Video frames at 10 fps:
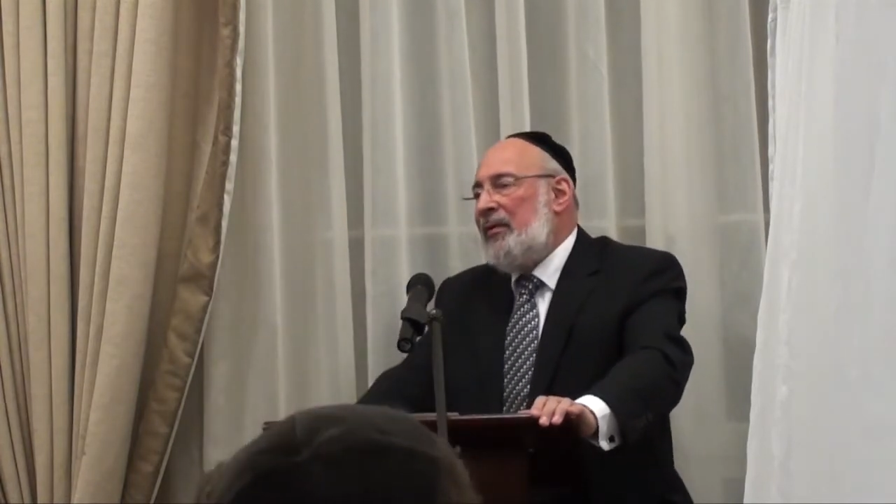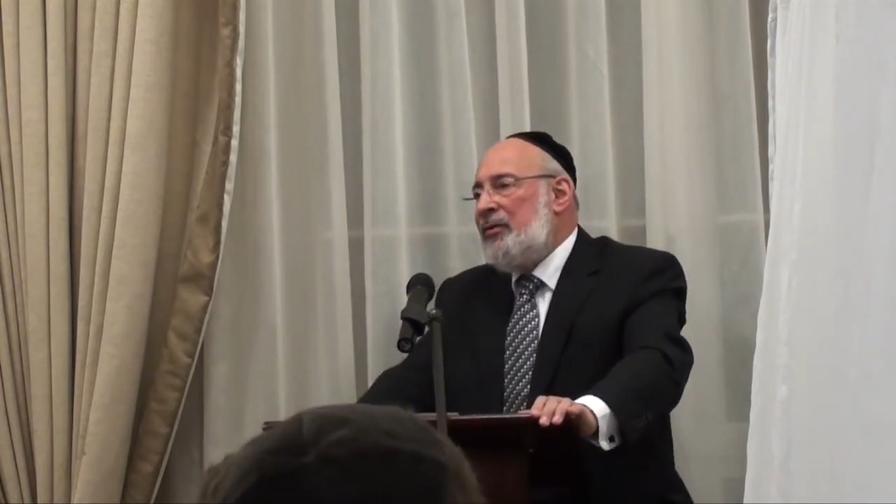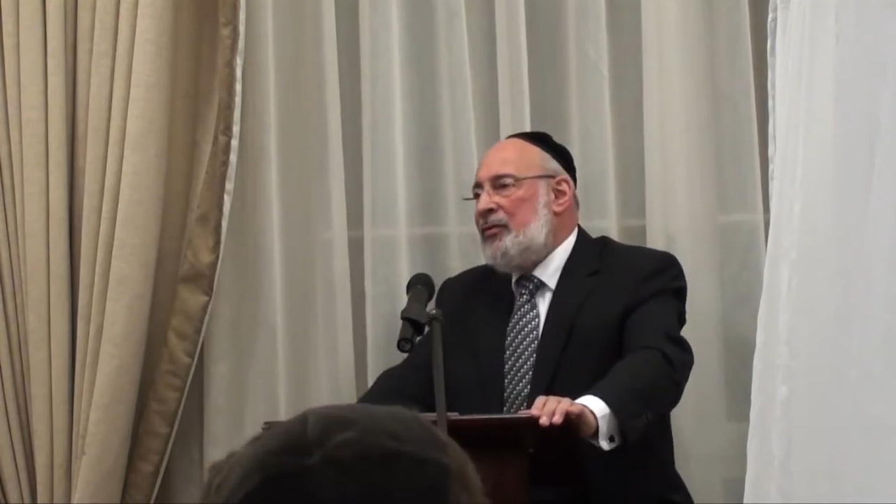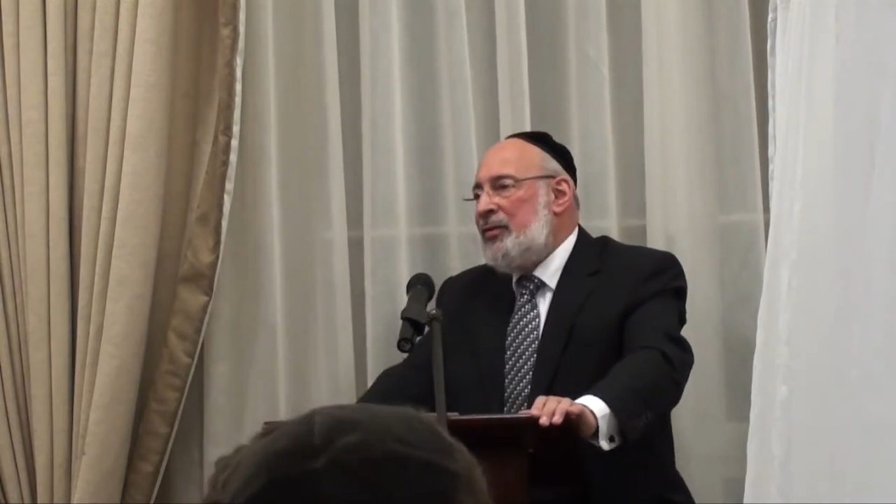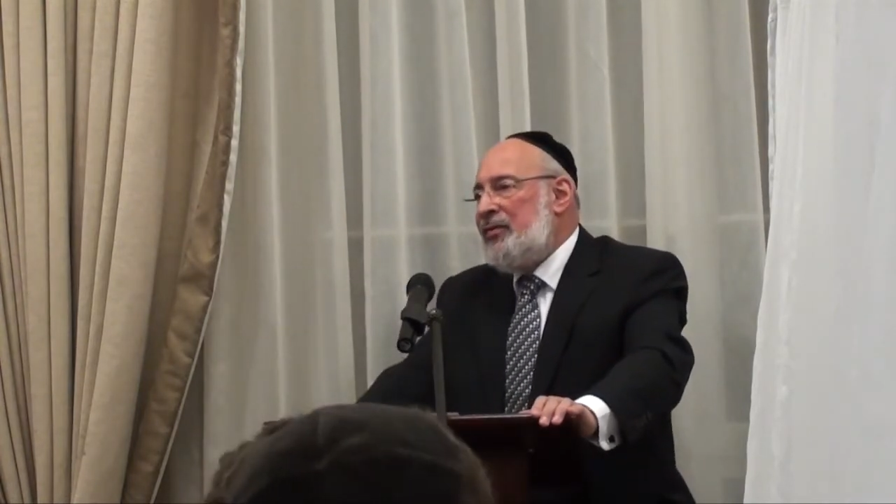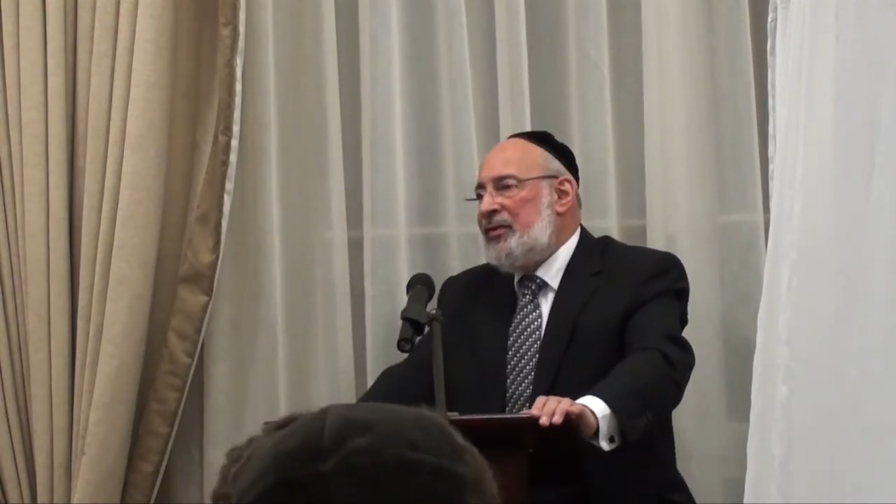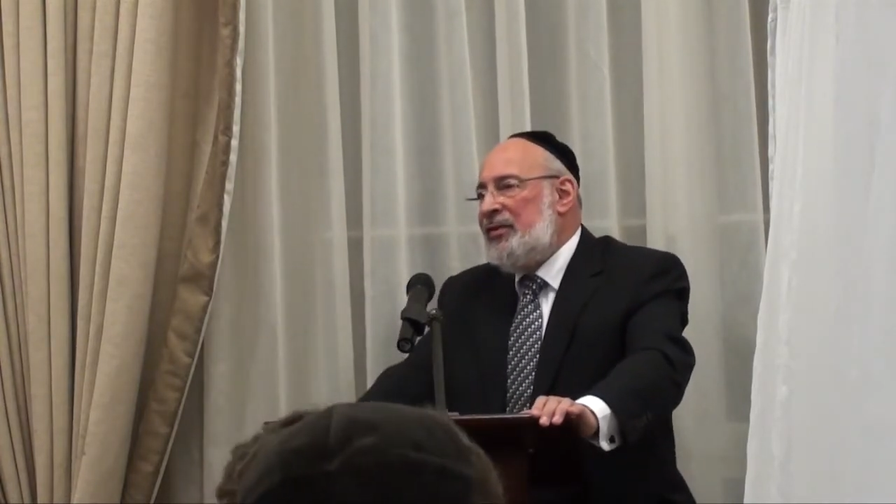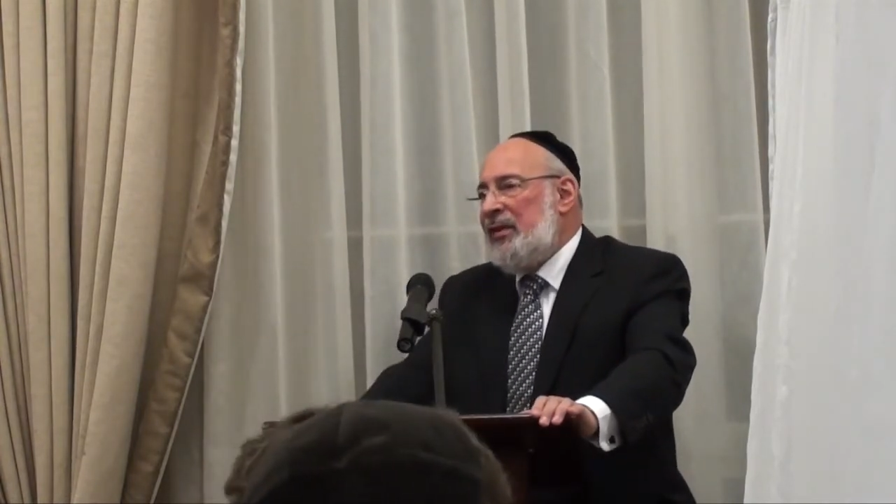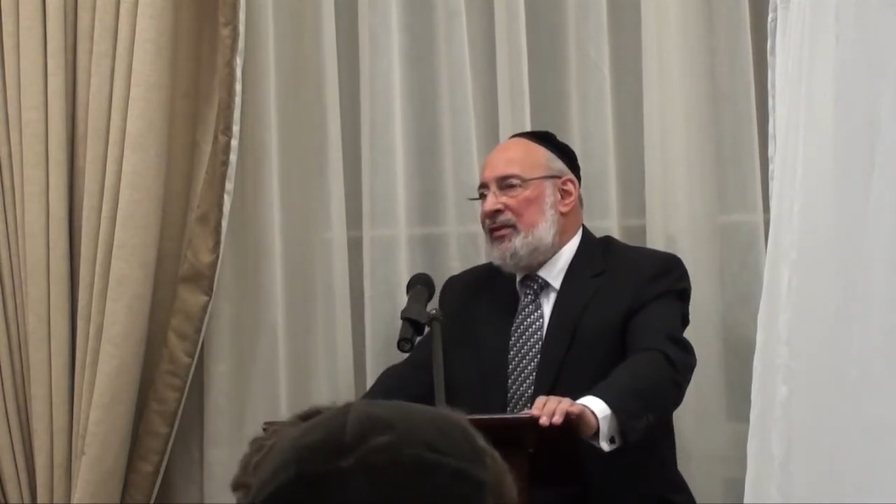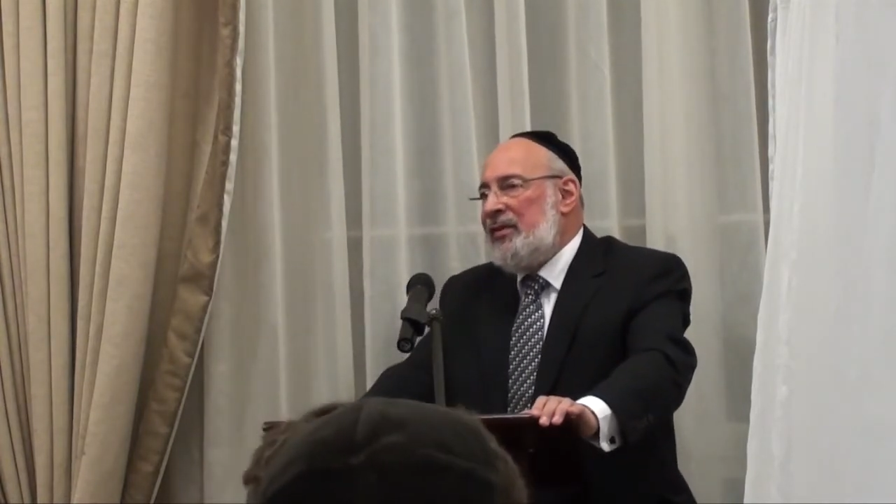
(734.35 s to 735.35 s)
at the Jewish
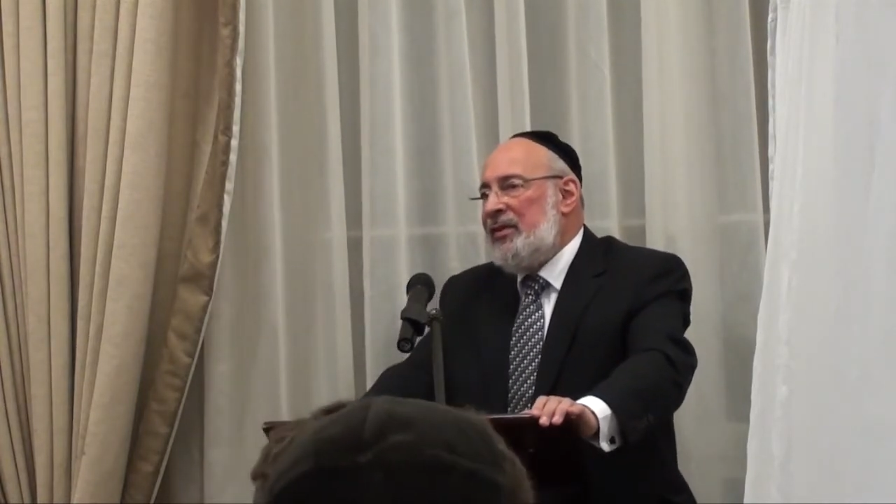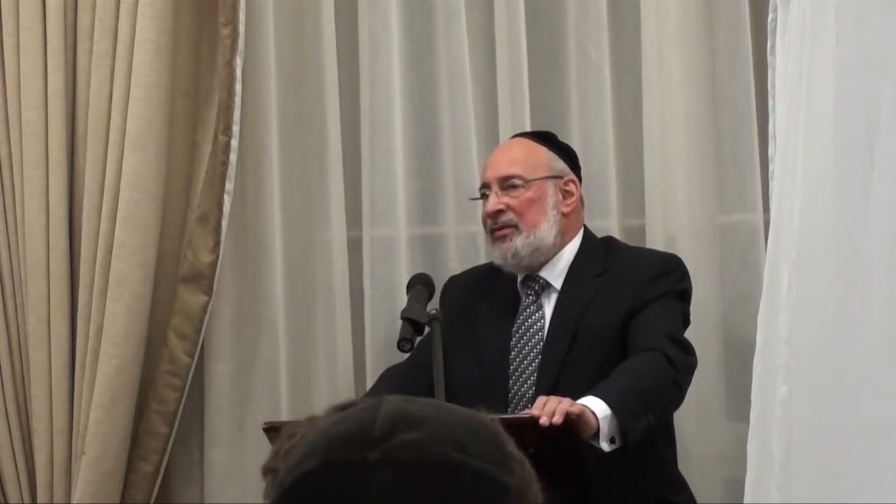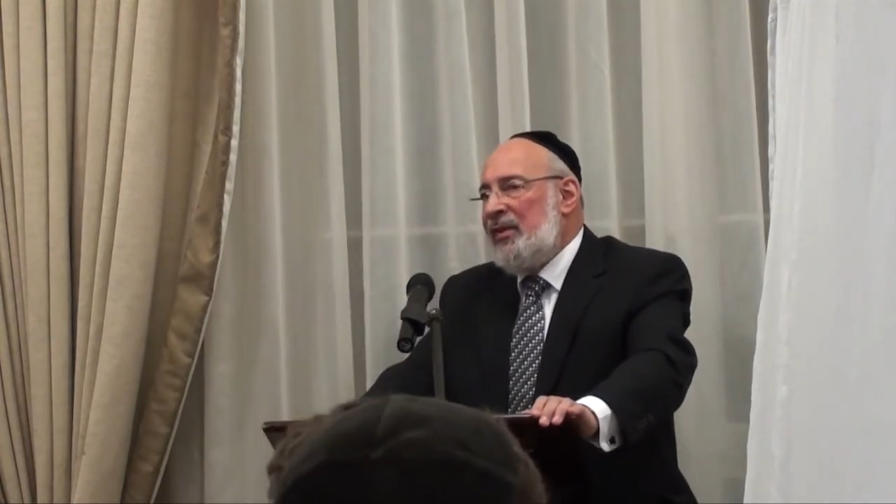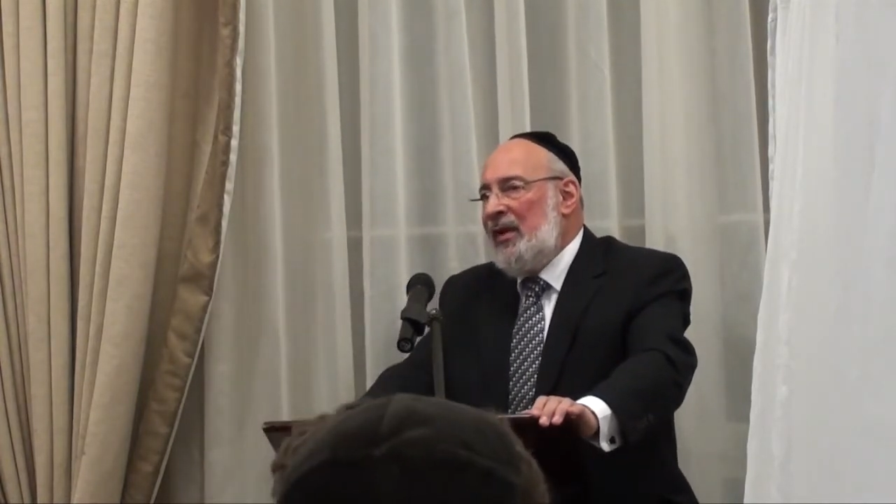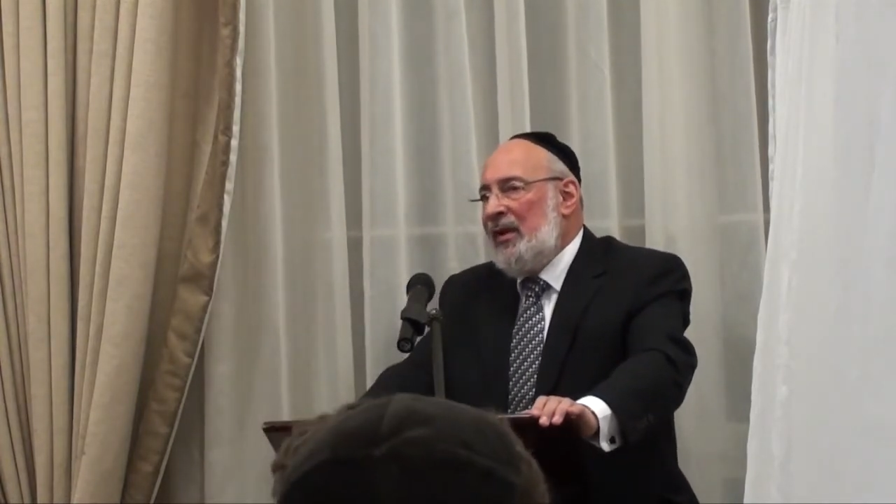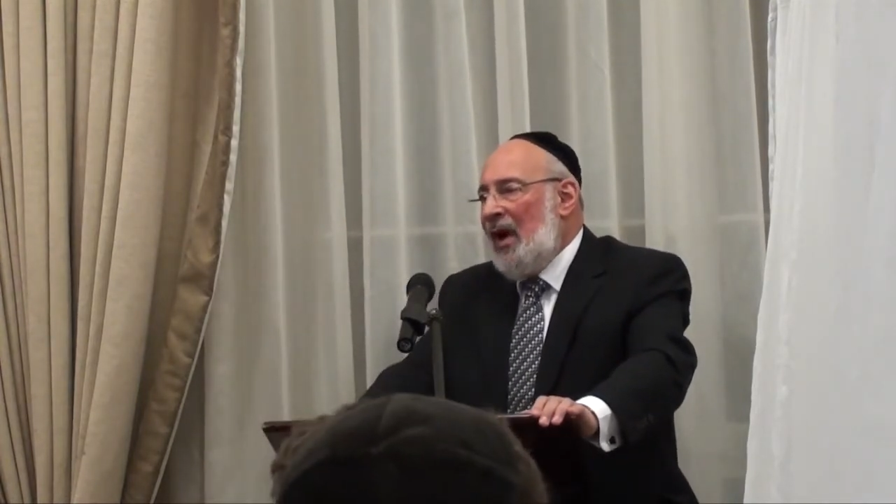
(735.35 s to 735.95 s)
facilities,